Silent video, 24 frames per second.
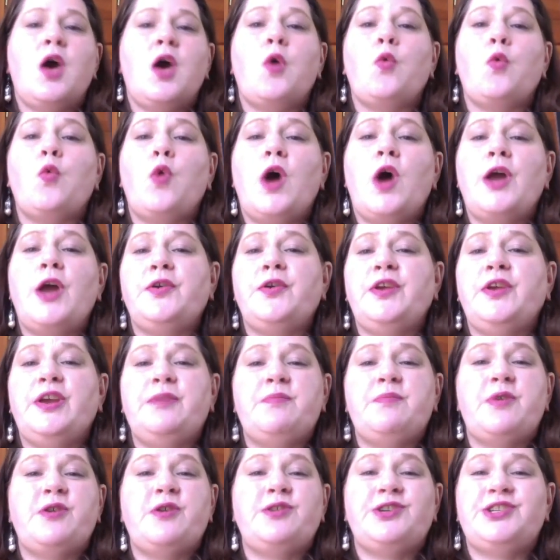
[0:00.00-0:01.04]
Watery
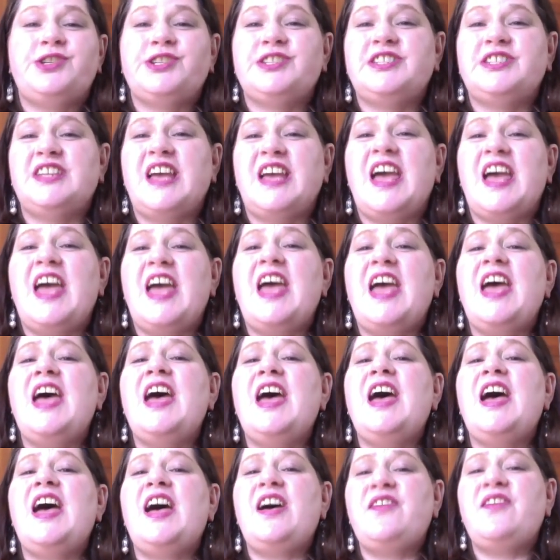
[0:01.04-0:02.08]
emotions
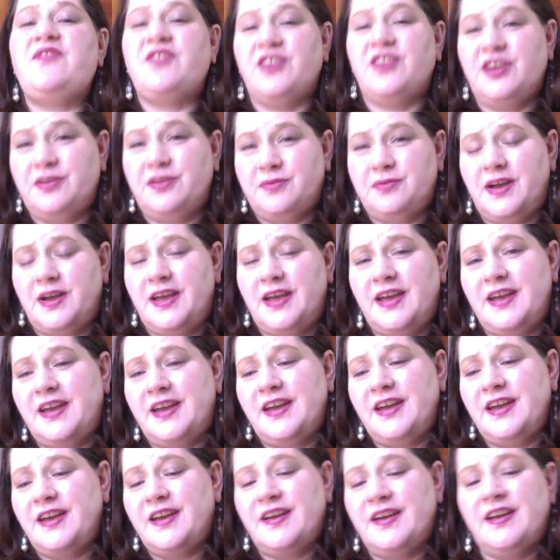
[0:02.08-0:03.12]

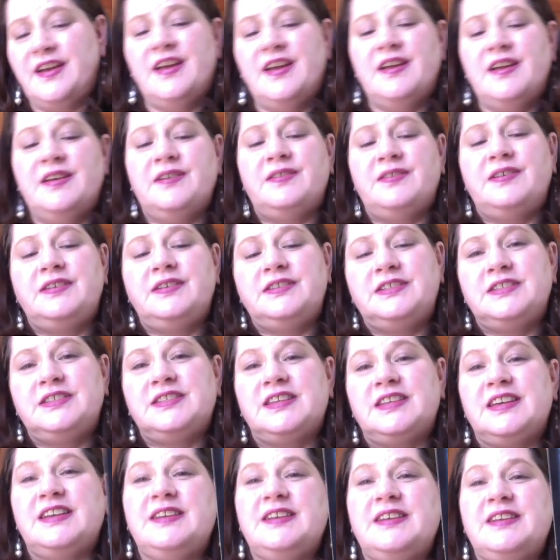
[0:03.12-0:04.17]
everywhere. We're
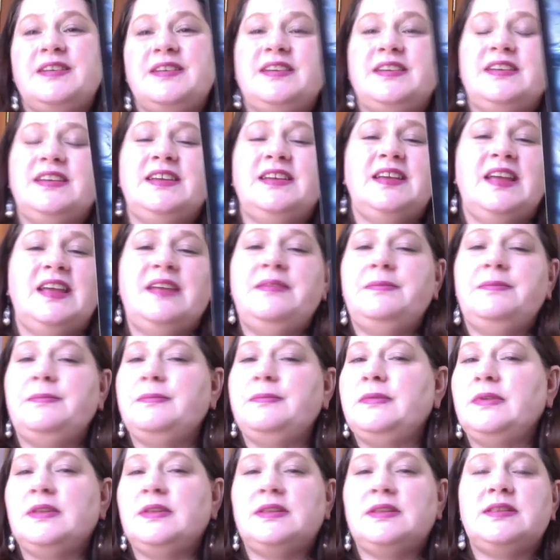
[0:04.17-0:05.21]
just going to,
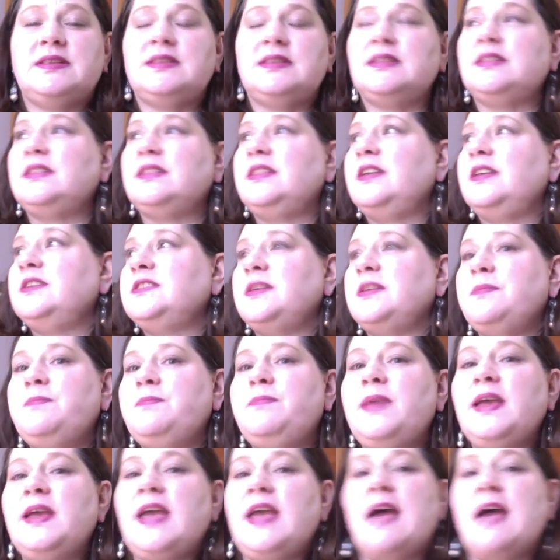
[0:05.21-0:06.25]
there's a
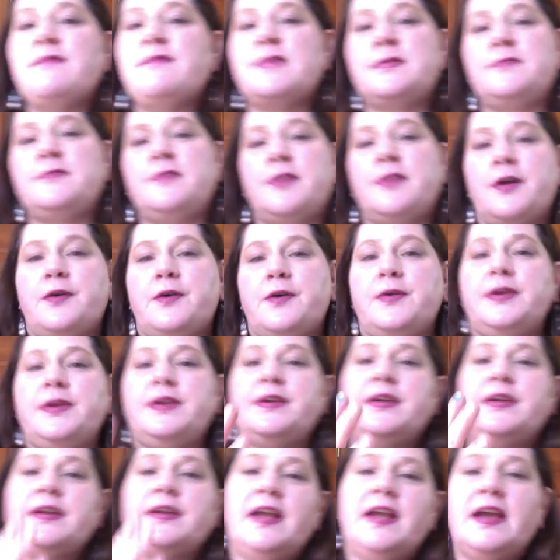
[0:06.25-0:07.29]
big ebb and flow. You
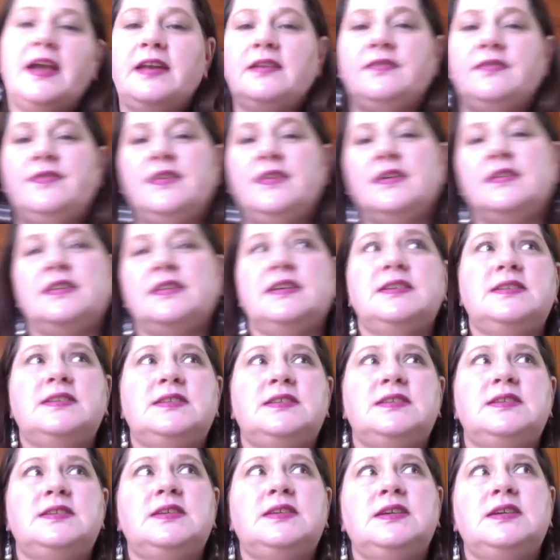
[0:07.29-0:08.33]
can kind of feel
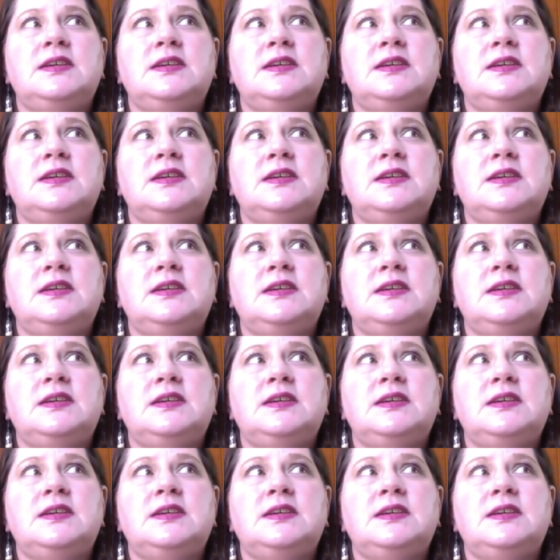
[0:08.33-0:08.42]
this